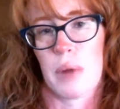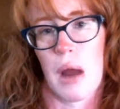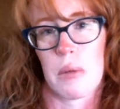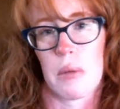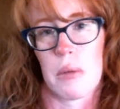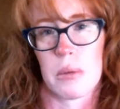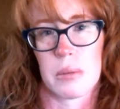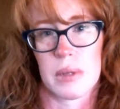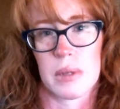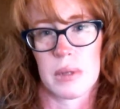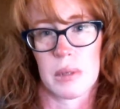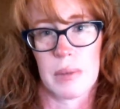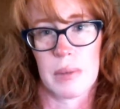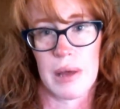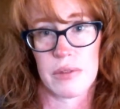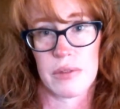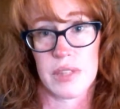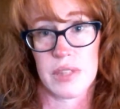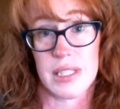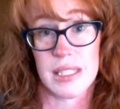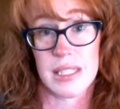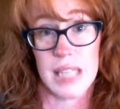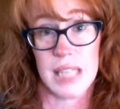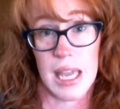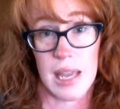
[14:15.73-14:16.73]
probably about
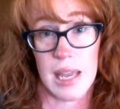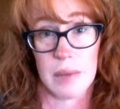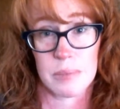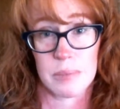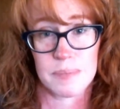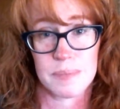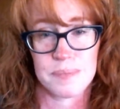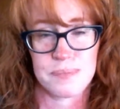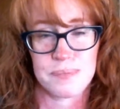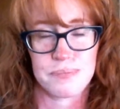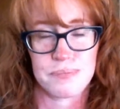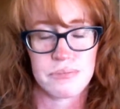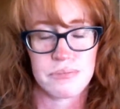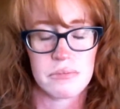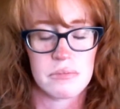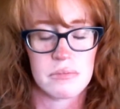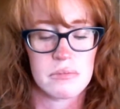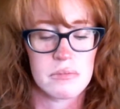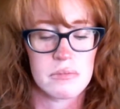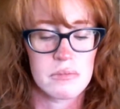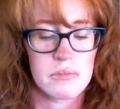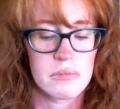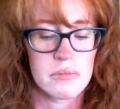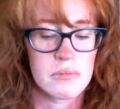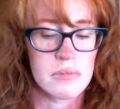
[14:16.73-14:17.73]
the same
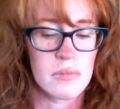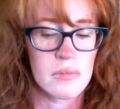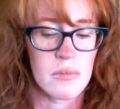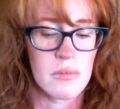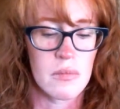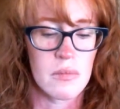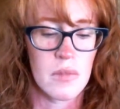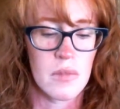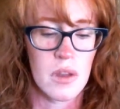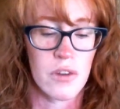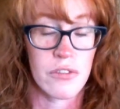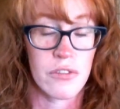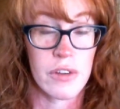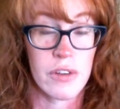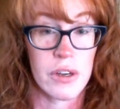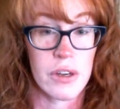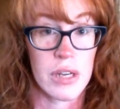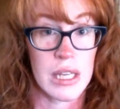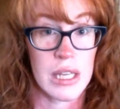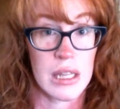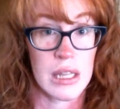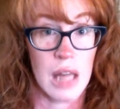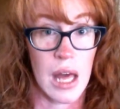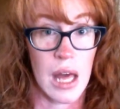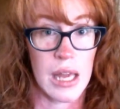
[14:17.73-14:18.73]
or
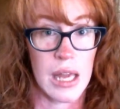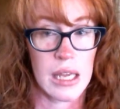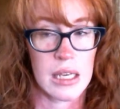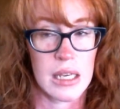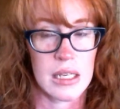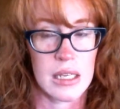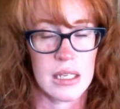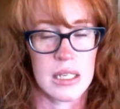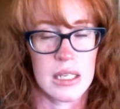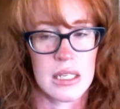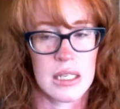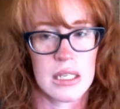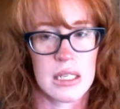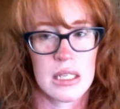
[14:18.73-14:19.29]
very alike,